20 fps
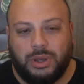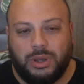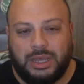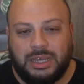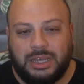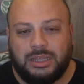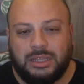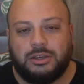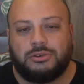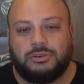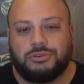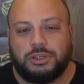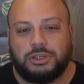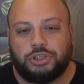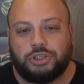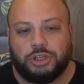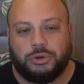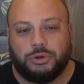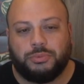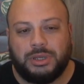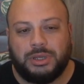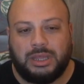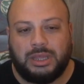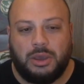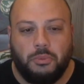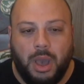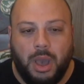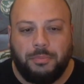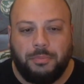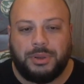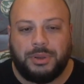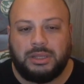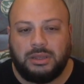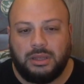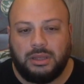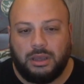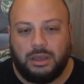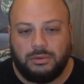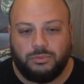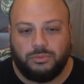hit a creature with a weapon
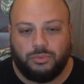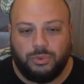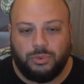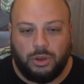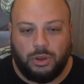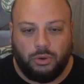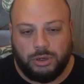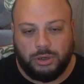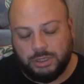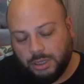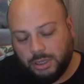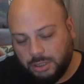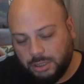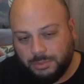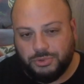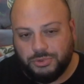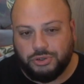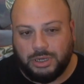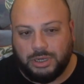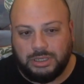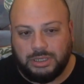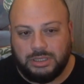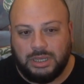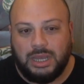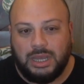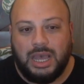or an unarmed strike,